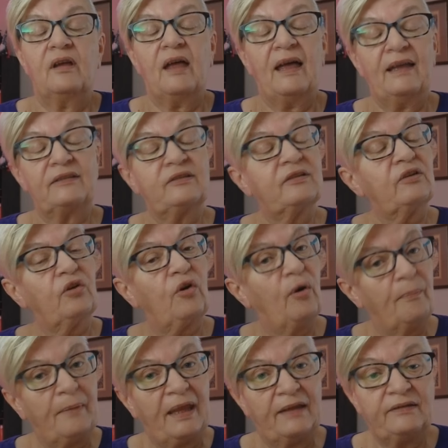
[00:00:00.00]
at
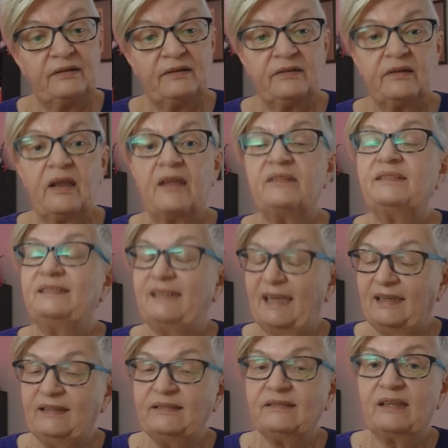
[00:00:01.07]
Commander
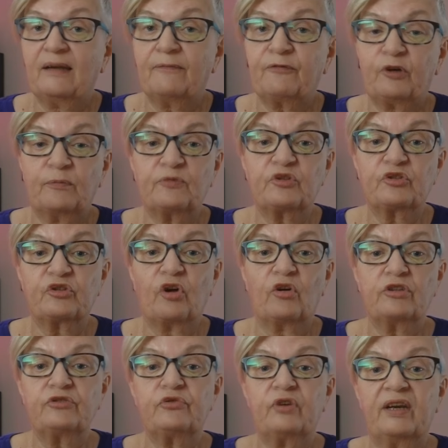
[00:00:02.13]
Data from
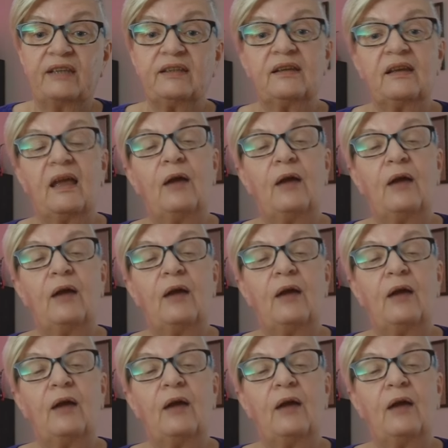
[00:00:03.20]
Star Trek